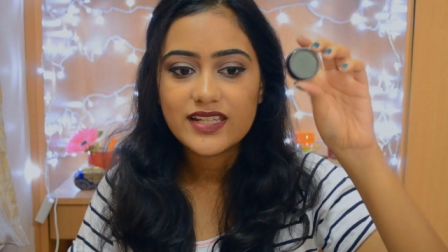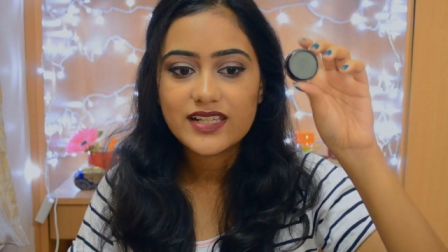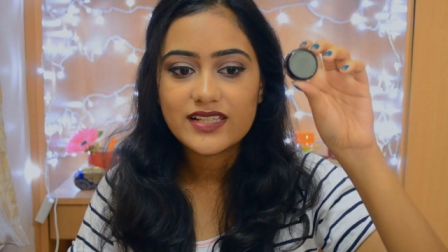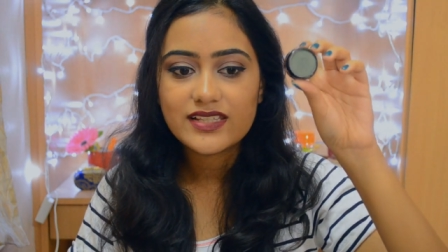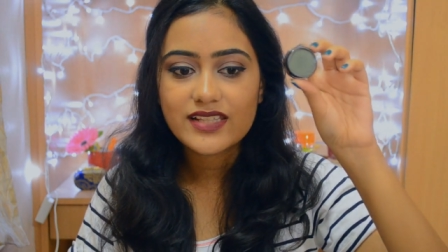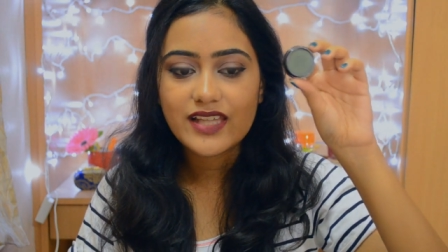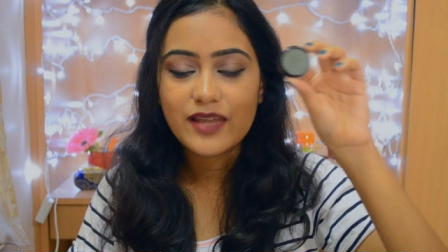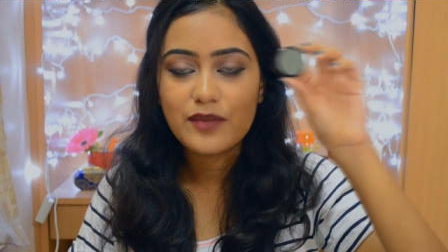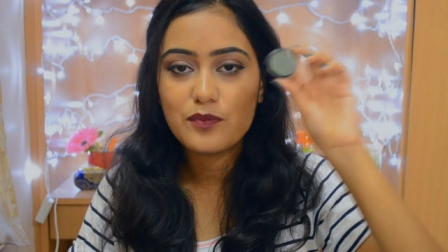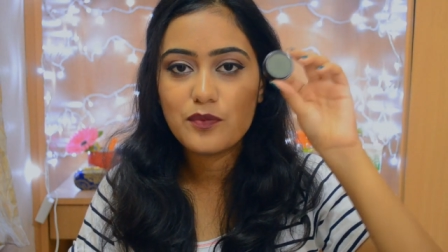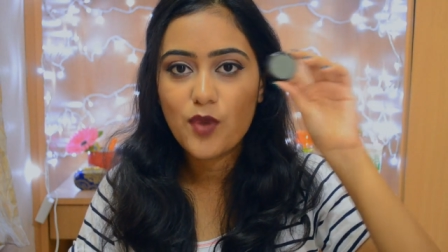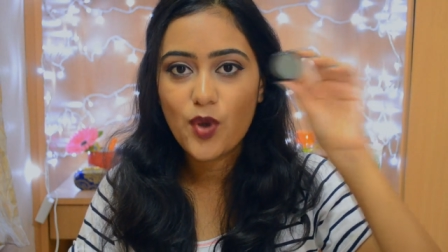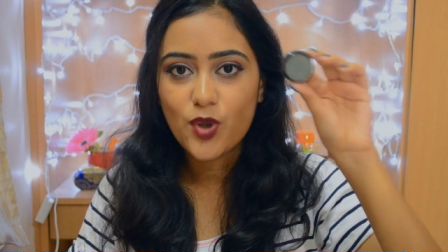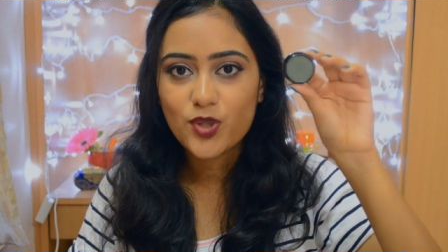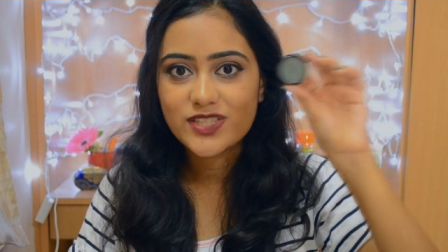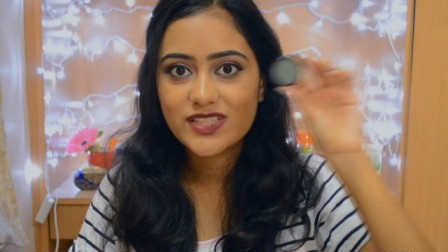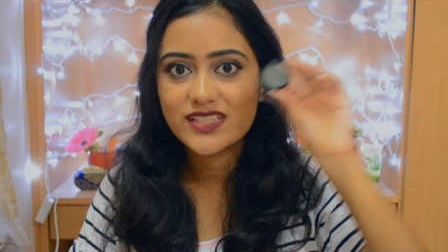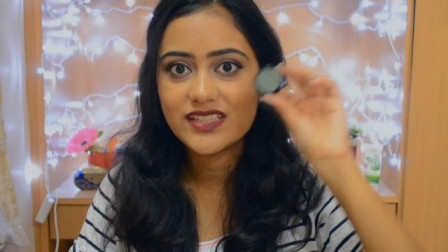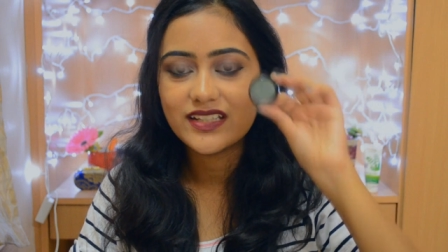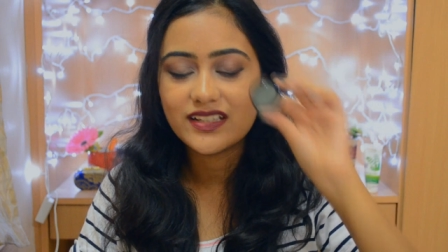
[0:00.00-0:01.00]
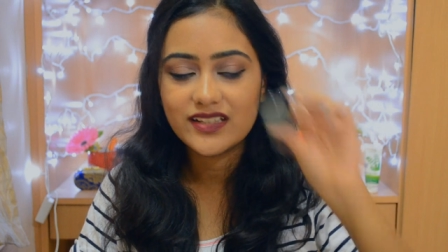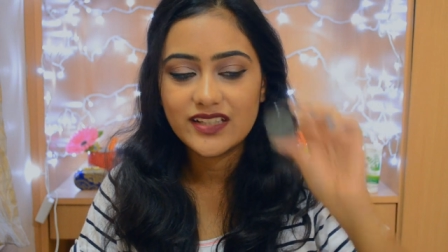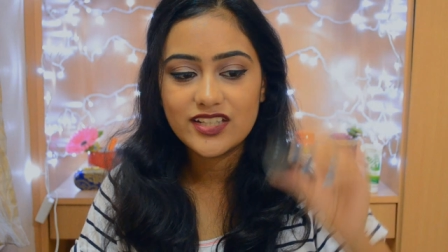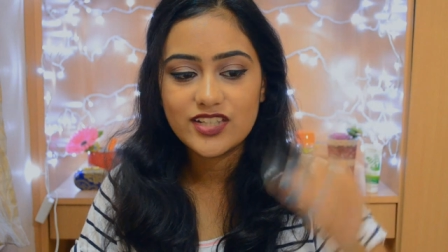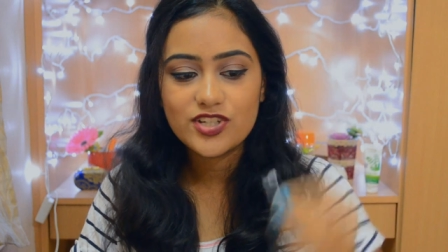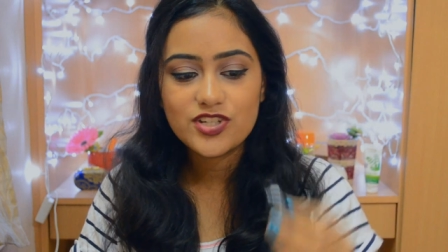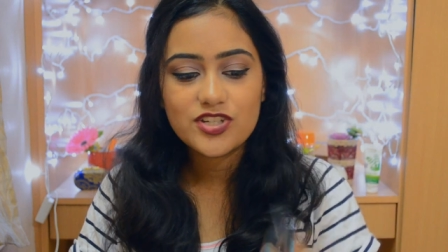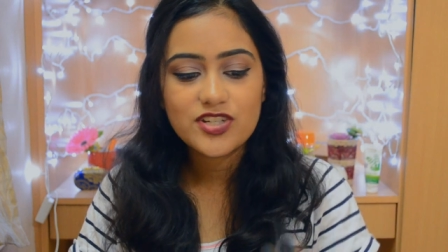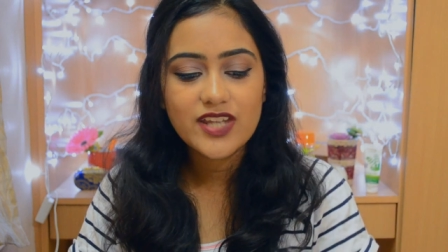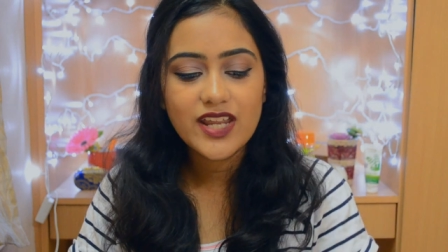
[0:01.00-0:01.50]
is a moss
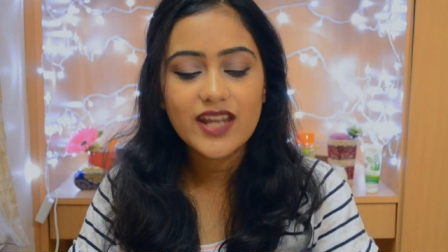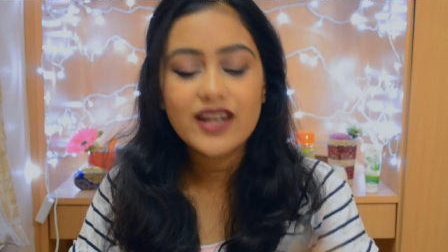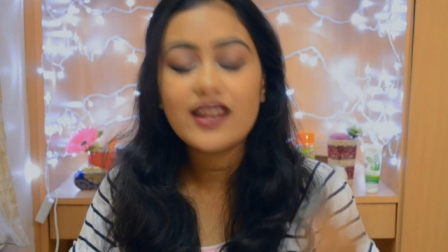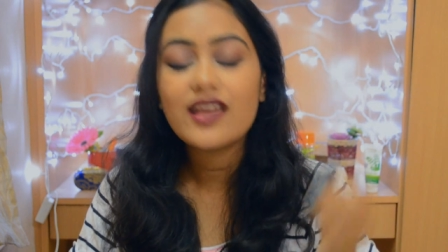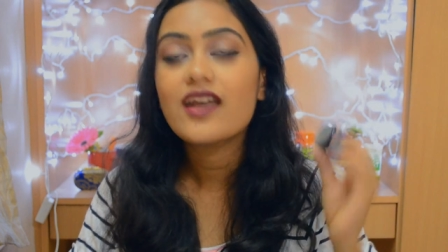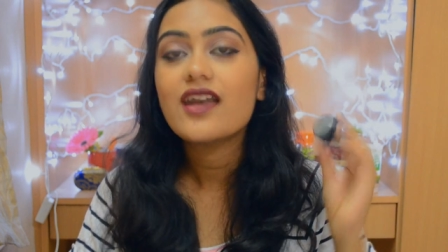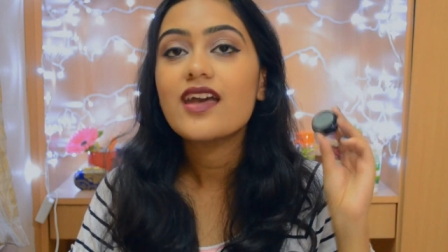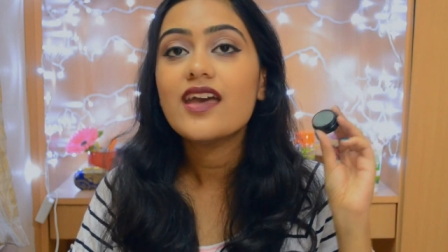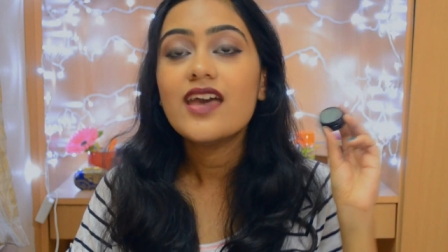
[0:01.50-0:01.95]
green shade